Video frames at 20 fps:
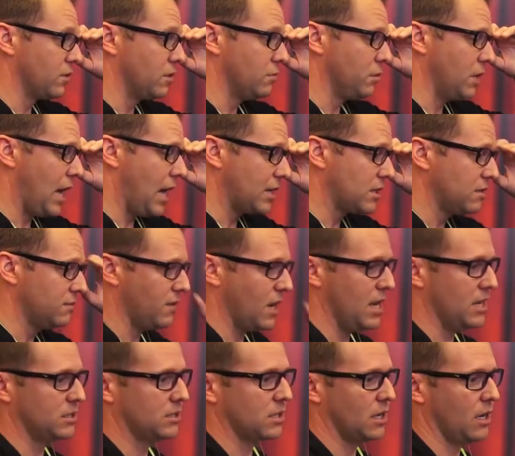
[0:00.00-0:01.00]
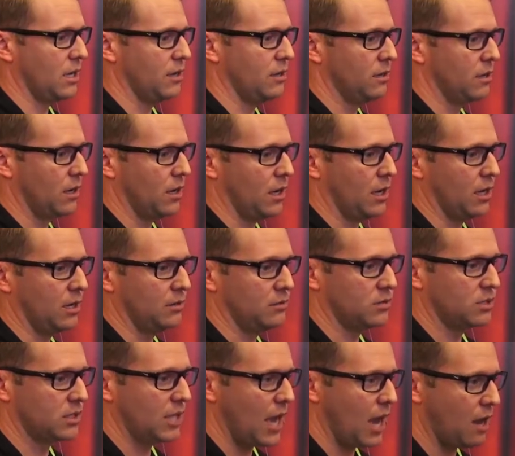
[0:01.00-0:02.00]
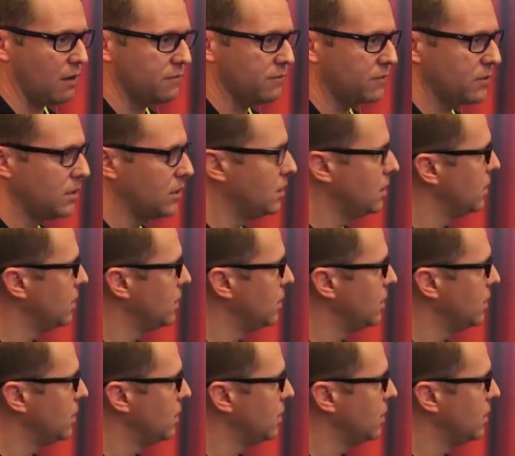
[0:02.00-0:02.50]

the block device on Ceph,